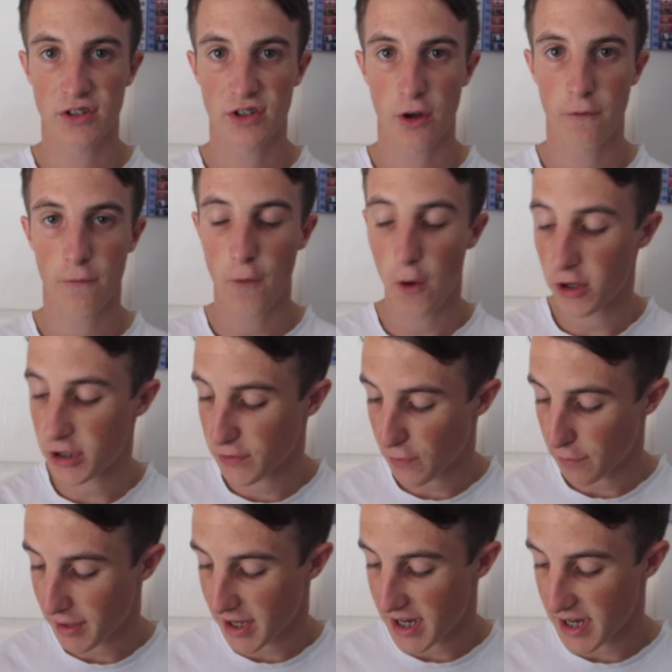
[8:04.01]
So first
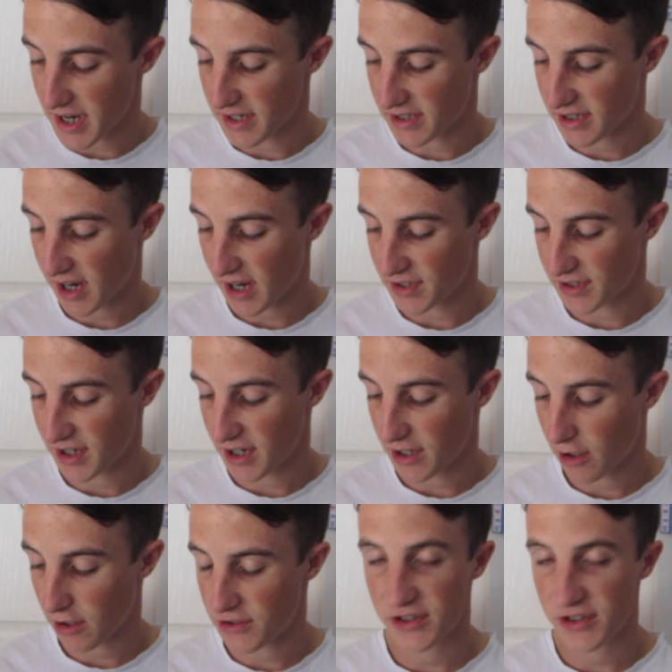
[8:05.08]
for me is Tarzino.